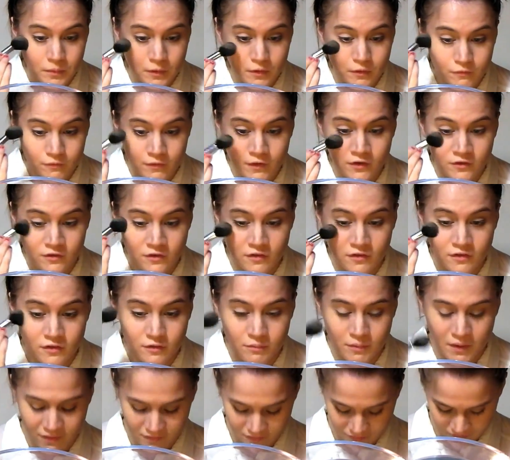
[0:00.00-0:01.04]
features, it's
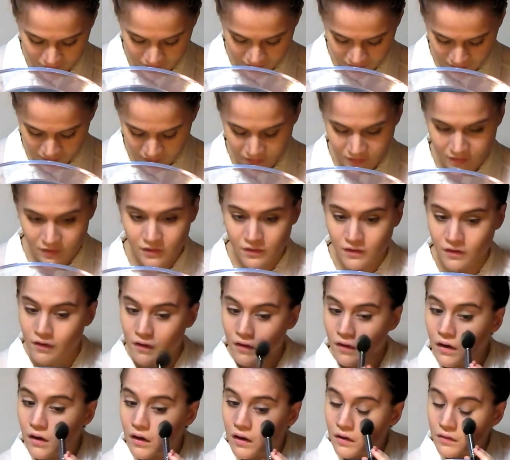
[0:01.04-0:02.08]
best to
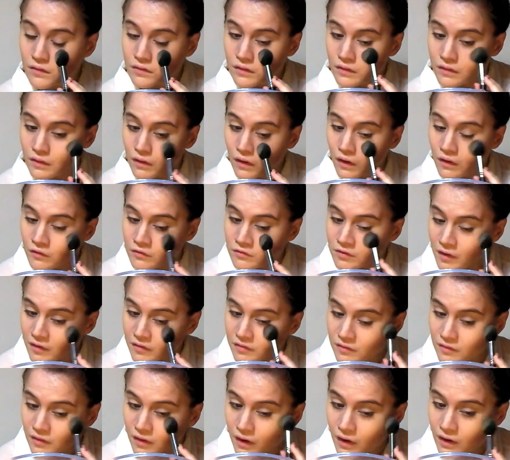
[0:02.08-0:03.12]
do the contrast
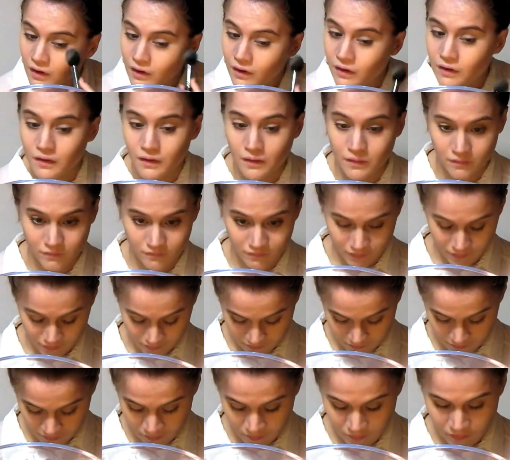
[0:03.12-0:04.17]
and highlight
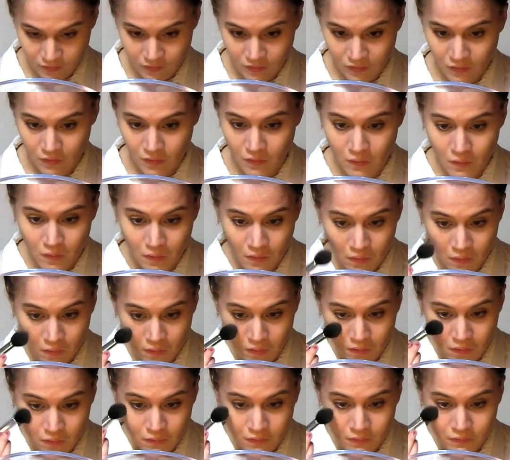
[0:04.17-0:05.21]
features.
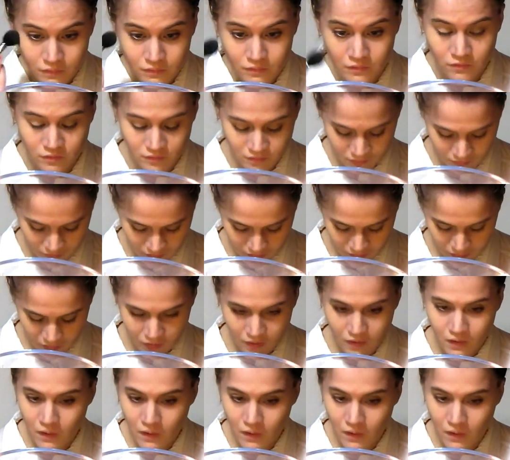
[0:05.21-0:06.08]
So I'm just going to go